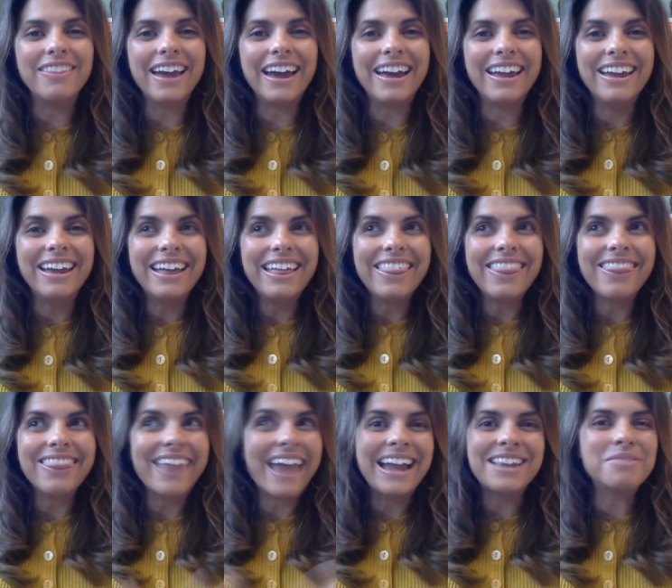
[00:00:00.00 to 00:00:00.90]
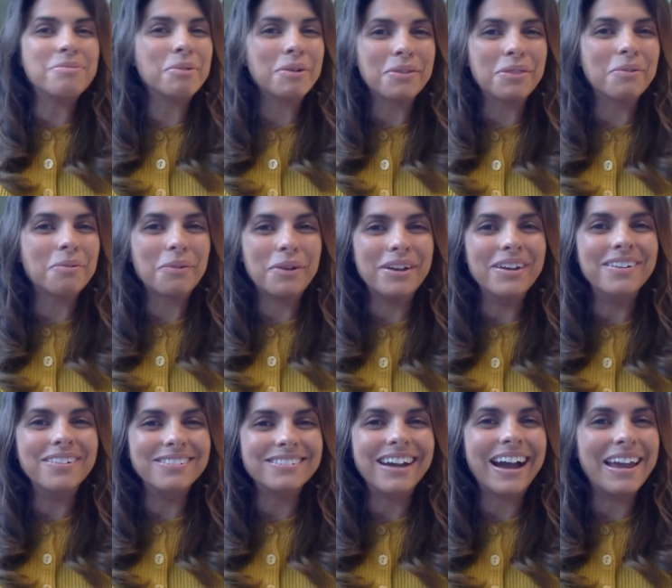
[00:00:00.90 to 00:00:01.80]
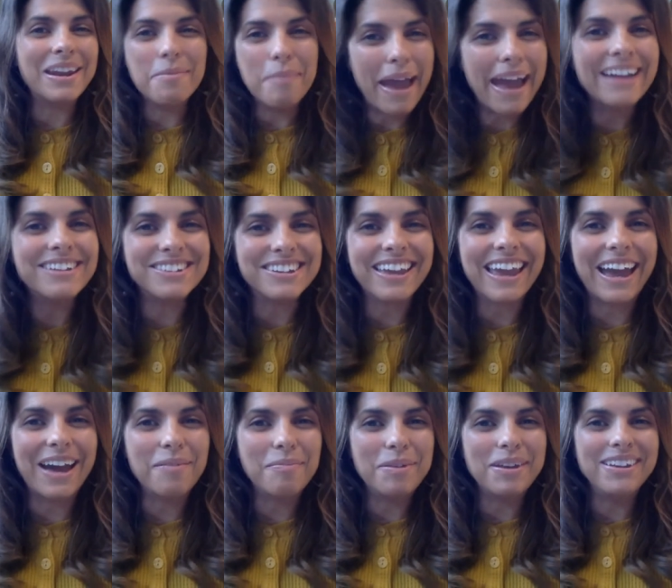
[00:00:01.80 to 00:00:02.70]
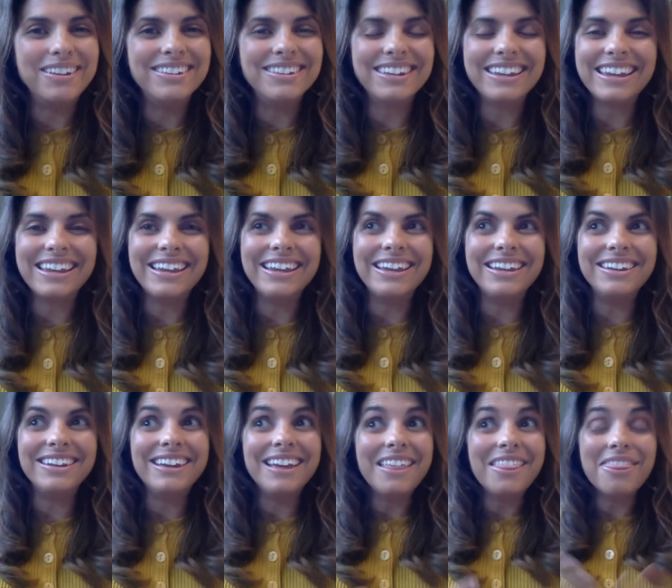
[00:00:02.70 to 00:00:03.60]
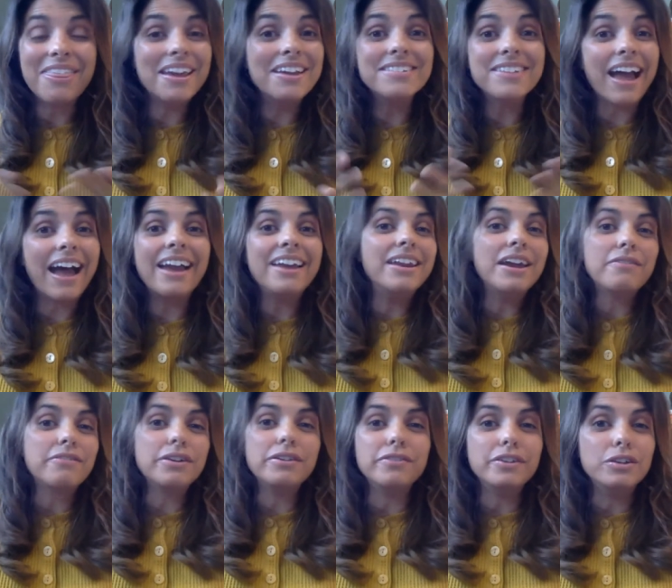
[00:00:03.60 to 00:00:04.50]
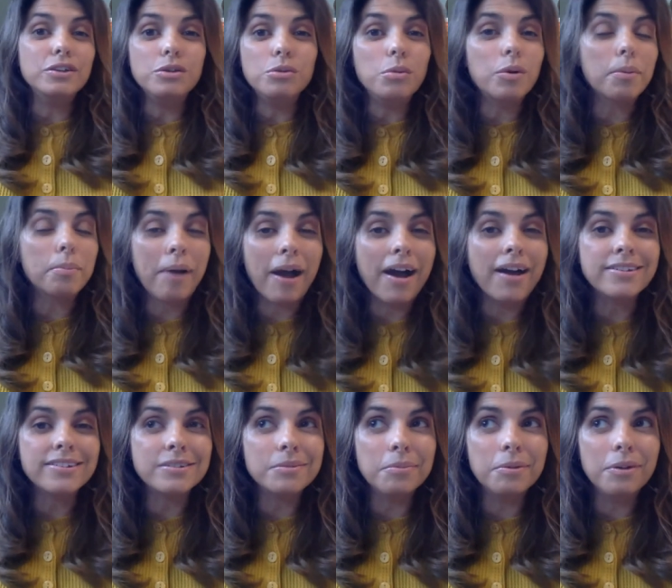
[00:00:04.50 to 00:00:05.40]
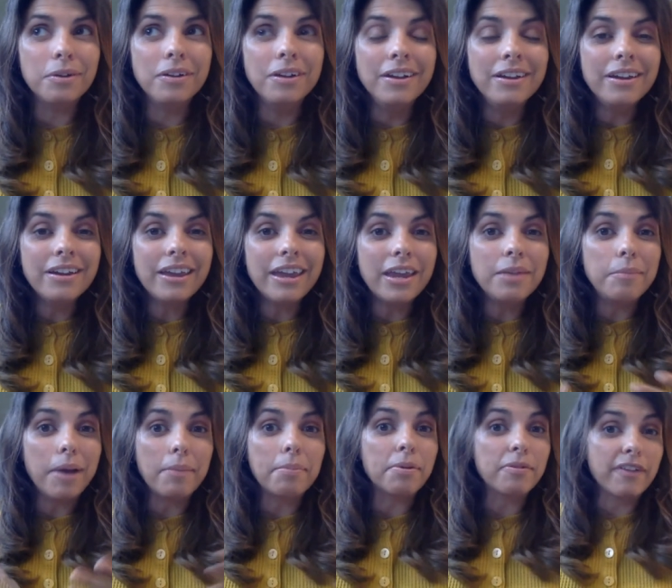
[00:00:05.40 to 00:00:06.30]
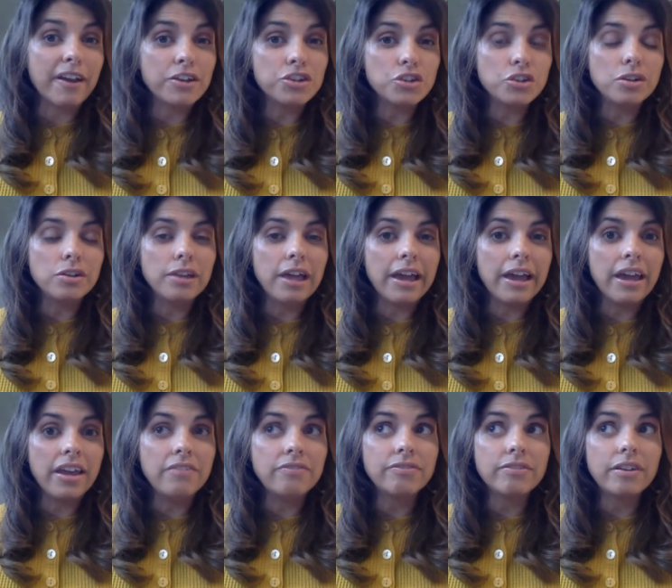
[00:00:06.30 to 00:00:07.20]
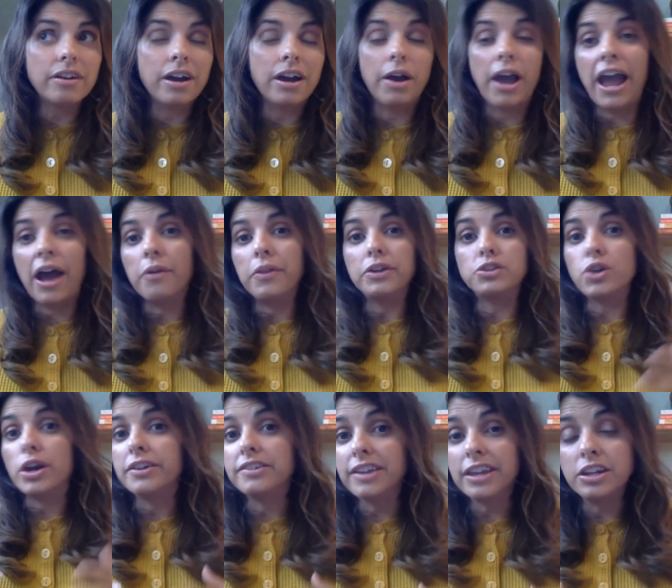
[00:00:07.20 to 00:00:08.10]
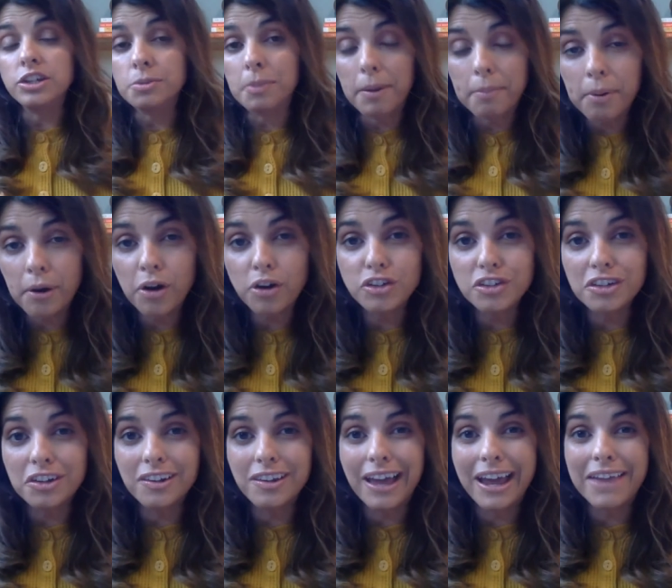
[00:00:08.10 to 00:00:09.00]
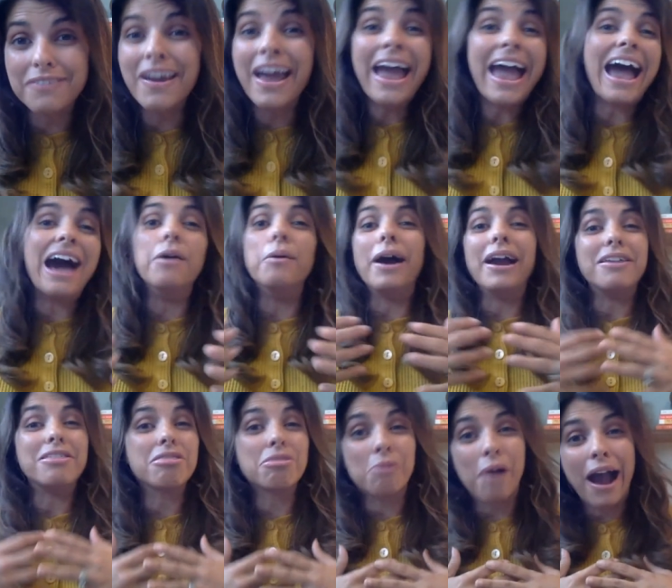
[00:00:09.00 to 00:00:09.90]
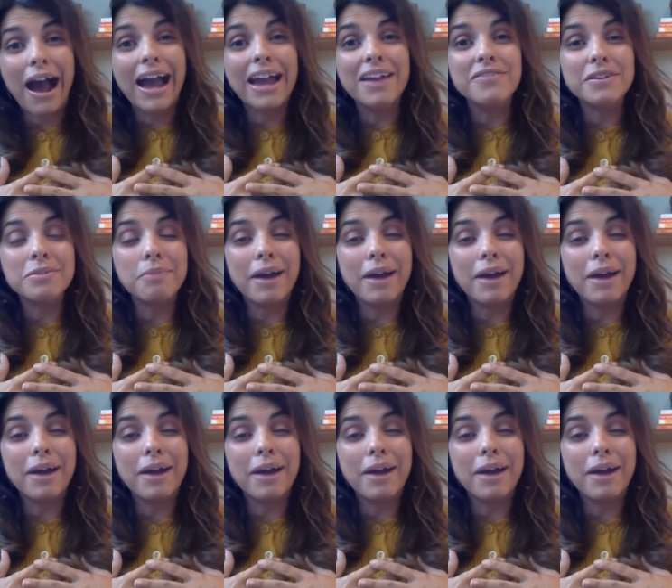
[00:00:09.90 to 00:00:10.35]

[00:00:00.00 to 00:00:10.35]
that that's where the real kind of magic happens in things I never even knew were possible in my professional life, uh, how they translate into my personal life, how I thrive in